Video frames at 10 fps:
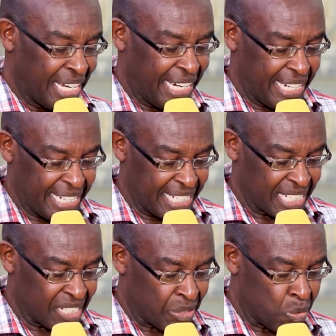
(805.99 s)

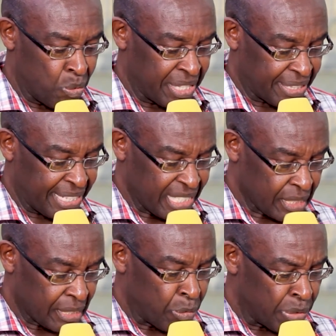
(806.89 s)
And with
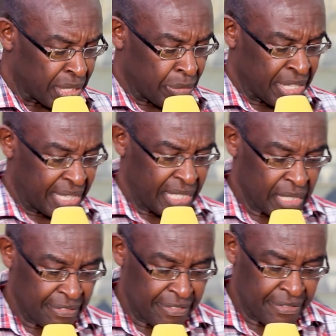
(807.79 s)

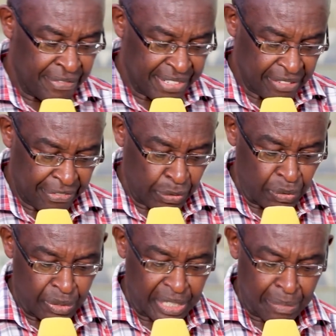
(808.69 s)
this very
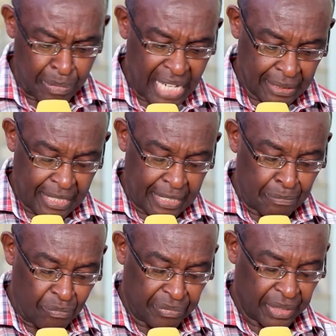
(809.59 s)
few
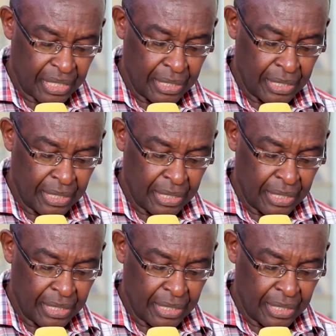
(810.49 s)
remarks,